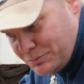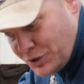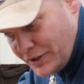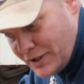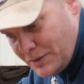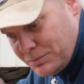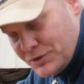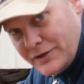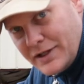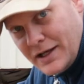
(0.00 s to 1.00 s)
putting the
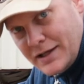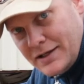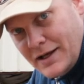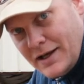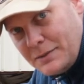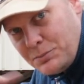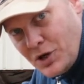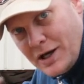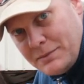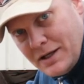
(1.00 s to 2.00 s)
coupler on the end and
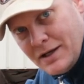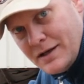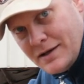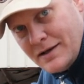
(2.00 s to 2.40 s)
priming